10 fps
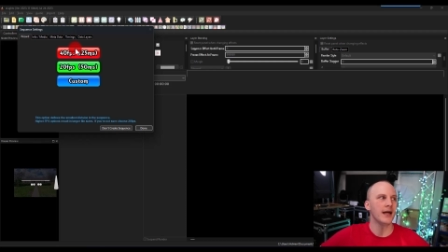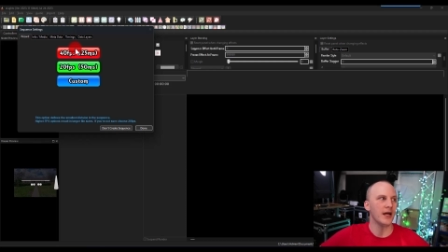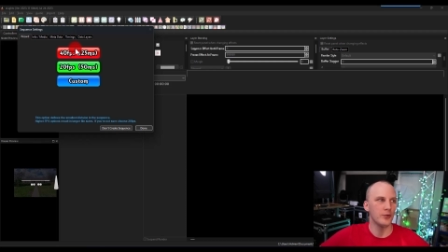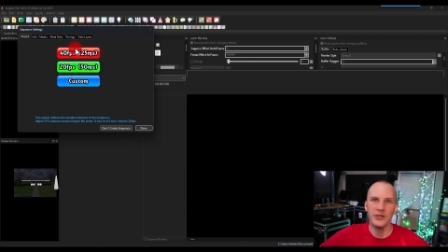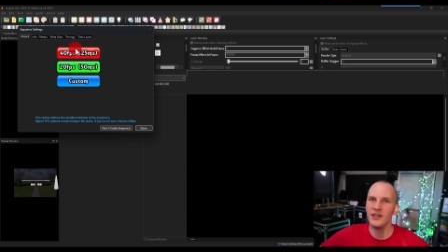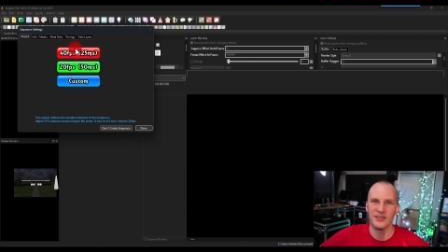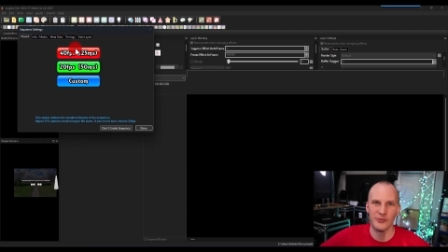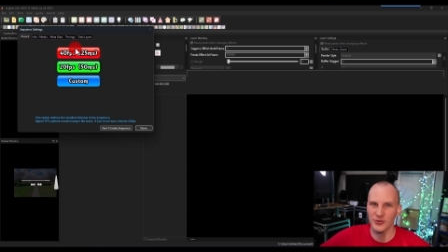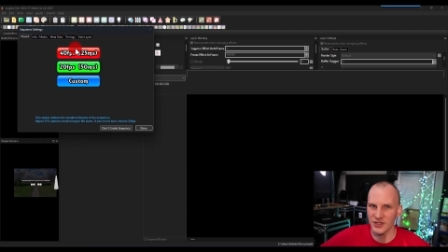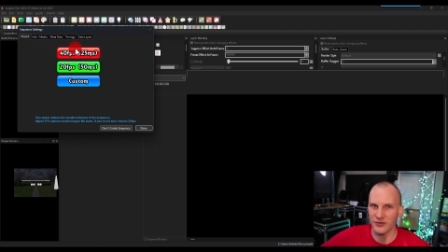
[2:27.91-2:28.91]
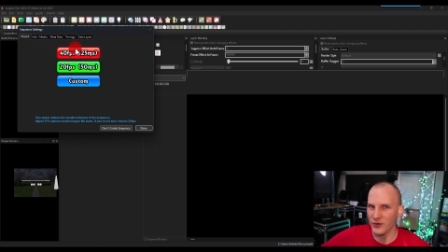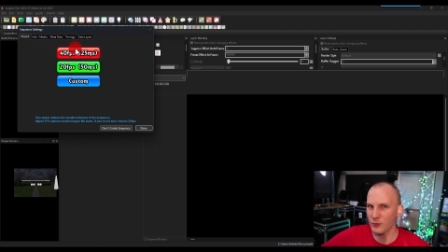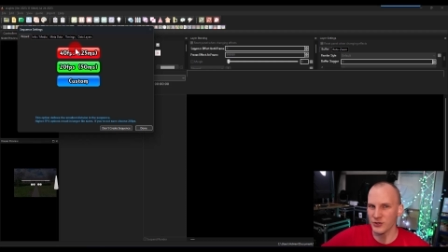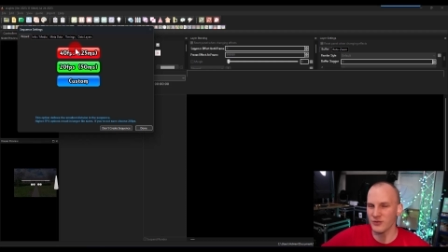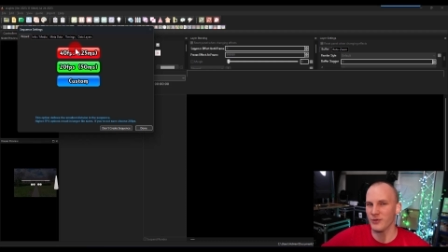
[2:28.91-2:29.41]
I realize most of the
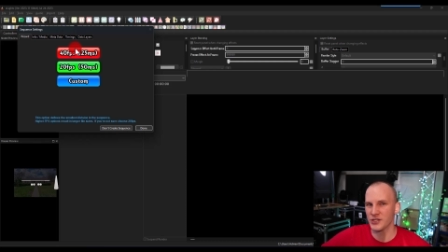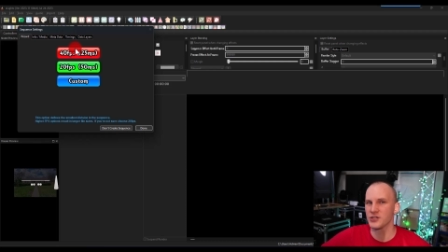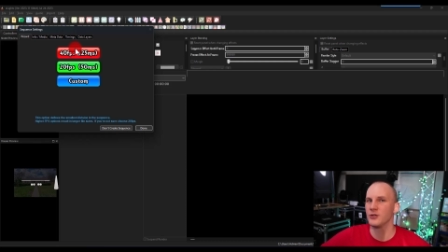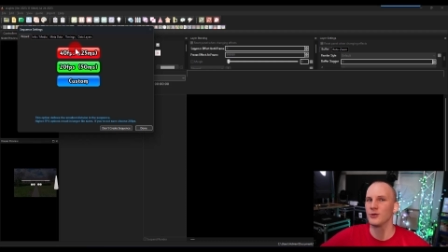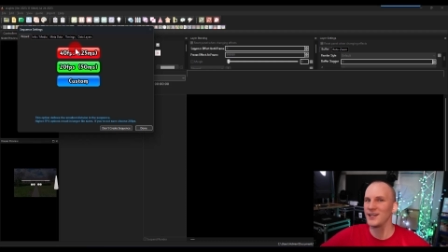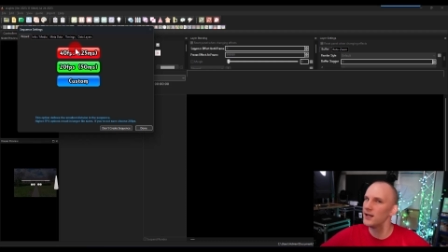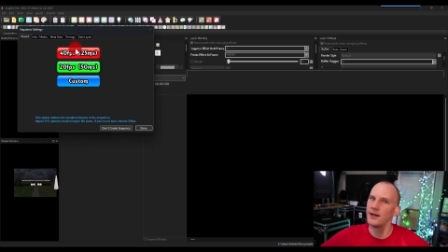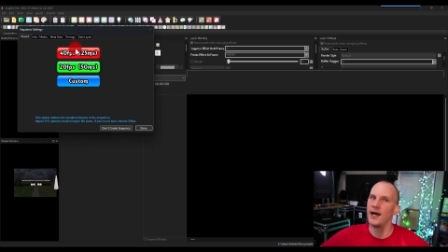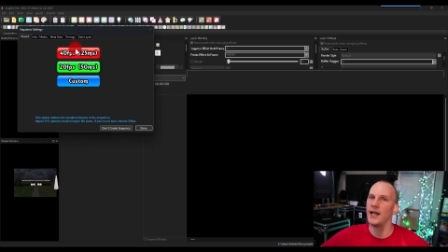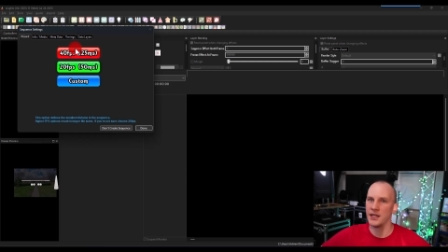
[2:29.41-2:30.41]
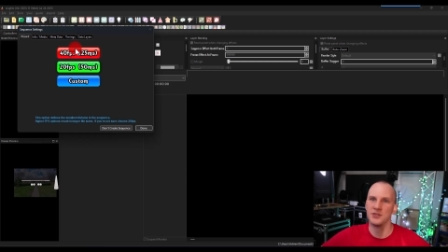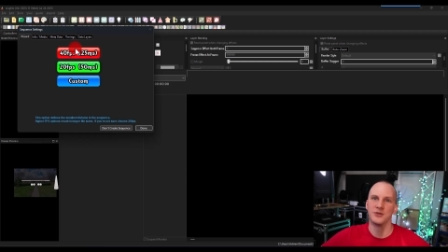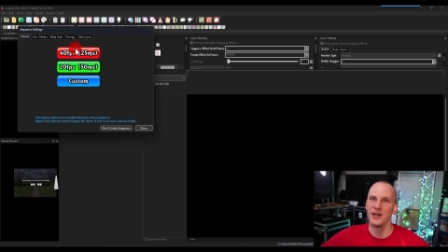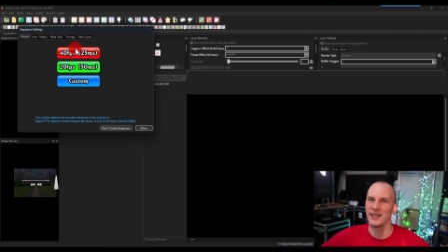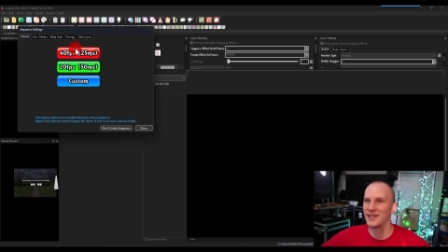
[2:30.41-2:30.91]
viewers of my show cannot and do
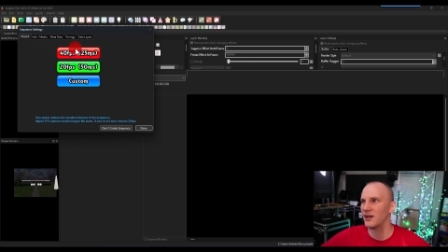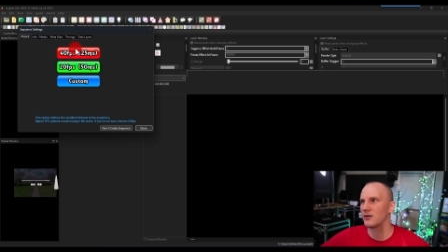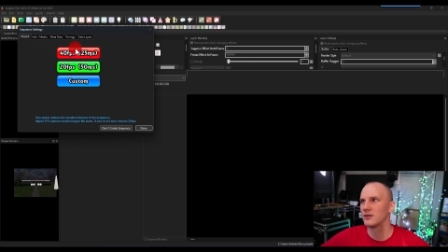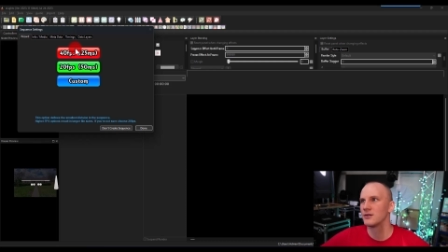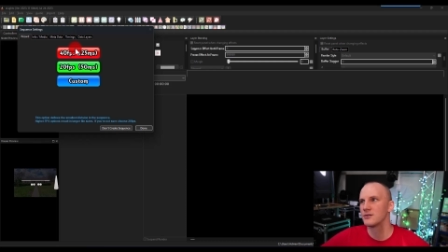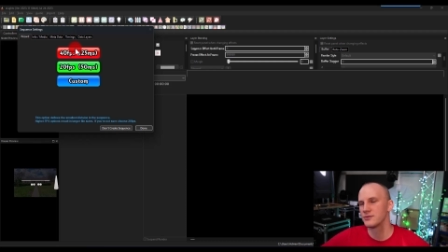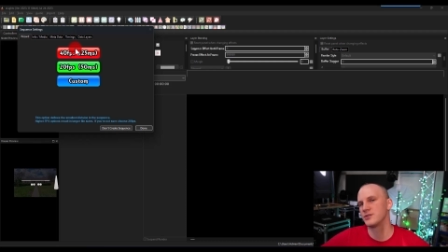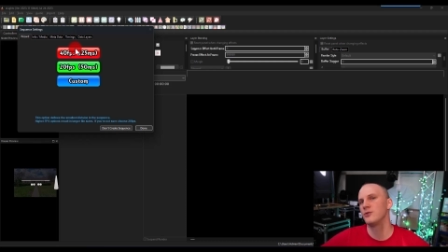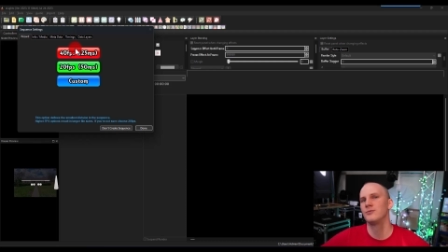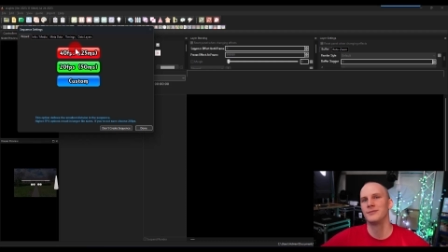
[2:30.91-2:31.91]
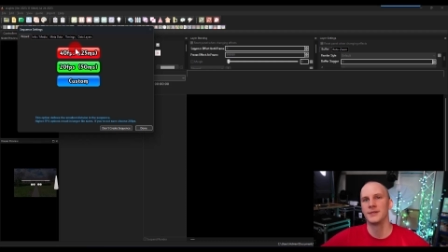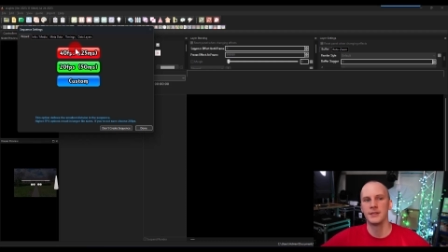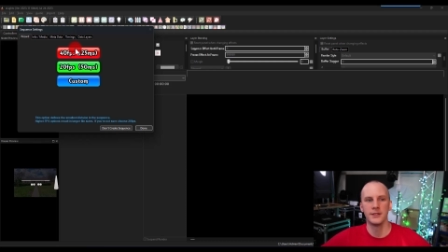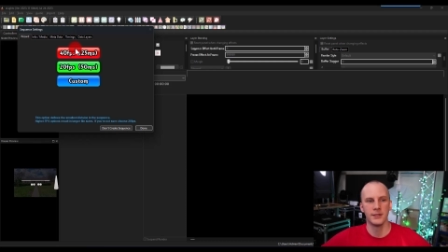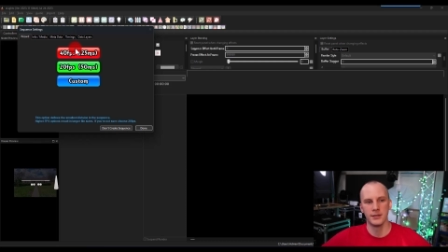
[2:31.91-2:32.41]
not care. So
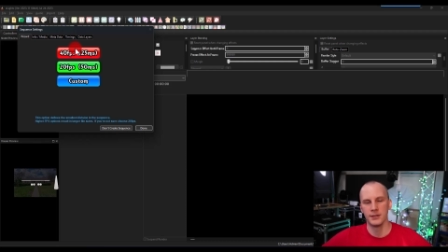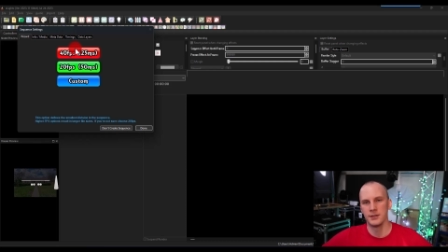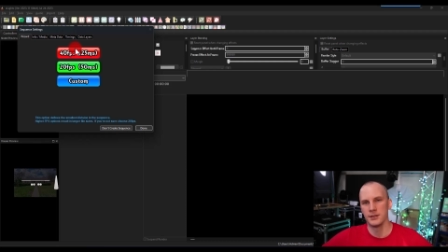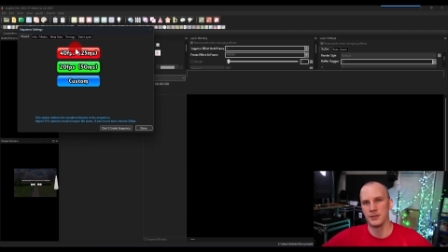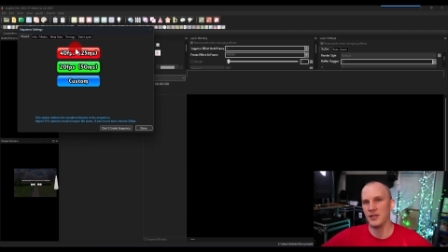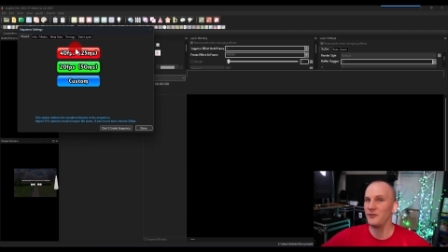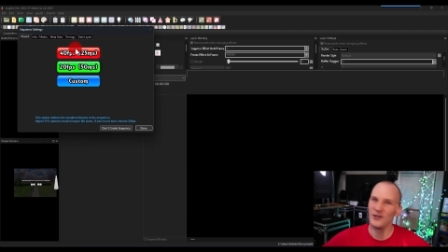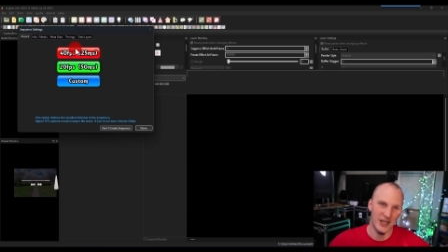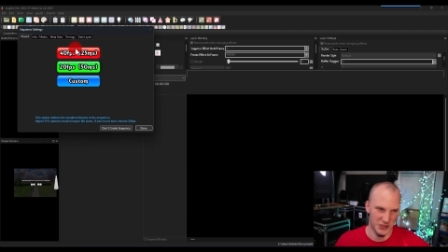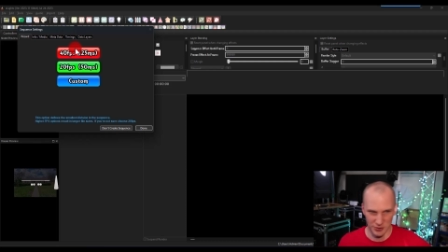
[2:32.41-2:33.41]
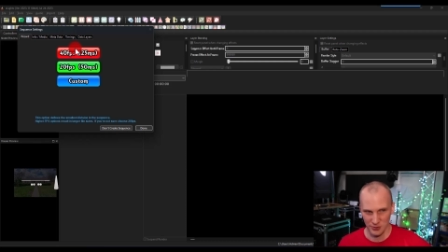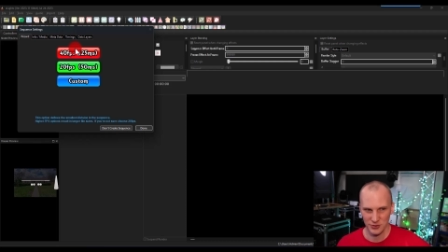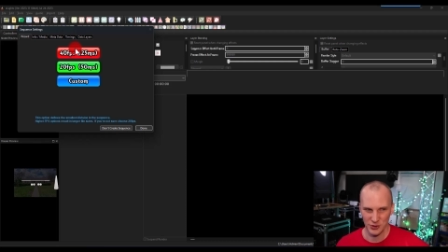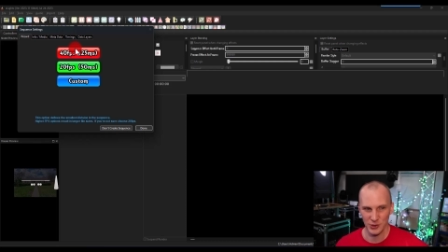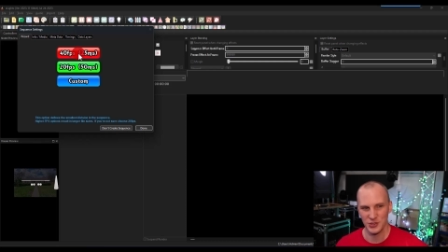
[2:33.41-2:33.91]
if you're not
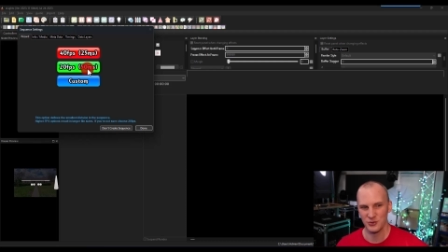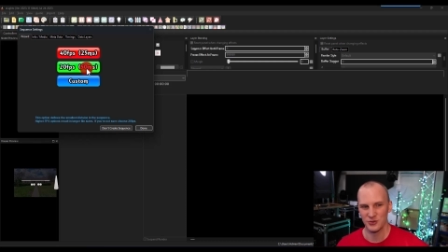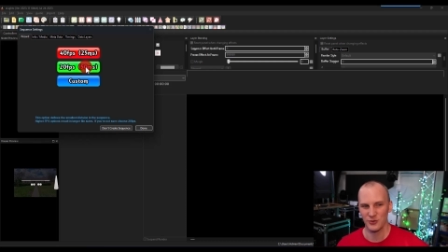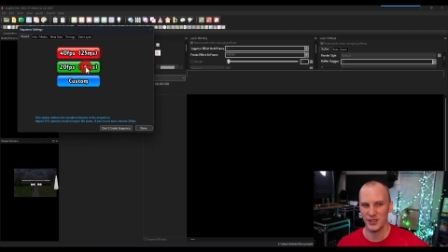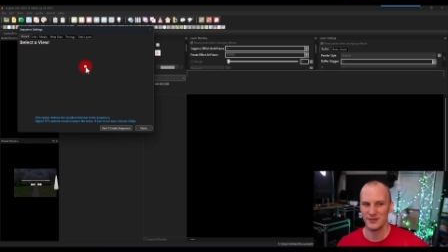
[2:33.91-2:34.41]
sure, choose 20.